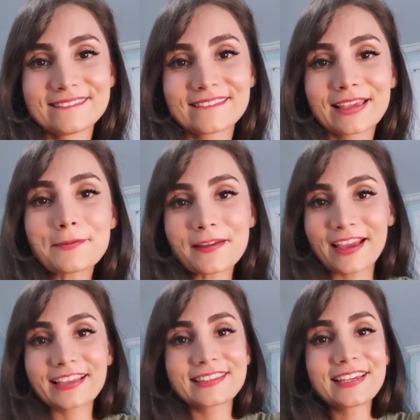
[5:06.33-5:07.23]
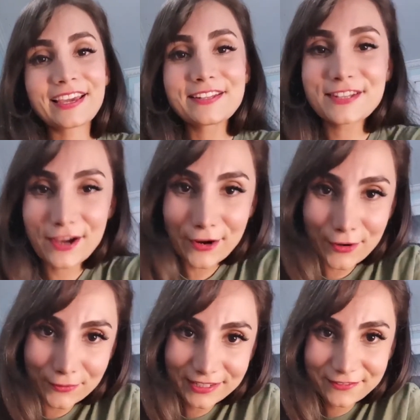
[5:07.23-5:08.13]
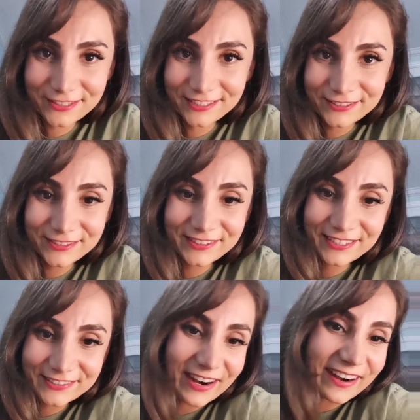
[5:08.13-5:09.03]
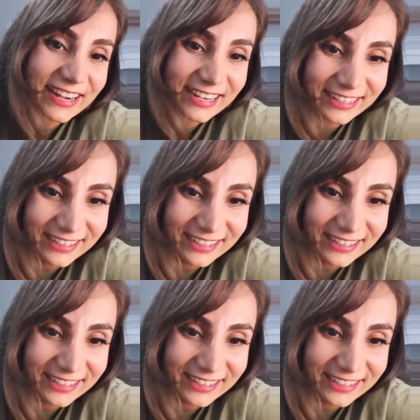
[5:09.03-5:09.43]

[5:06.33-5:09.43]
Come on, I think I know one of you who you are.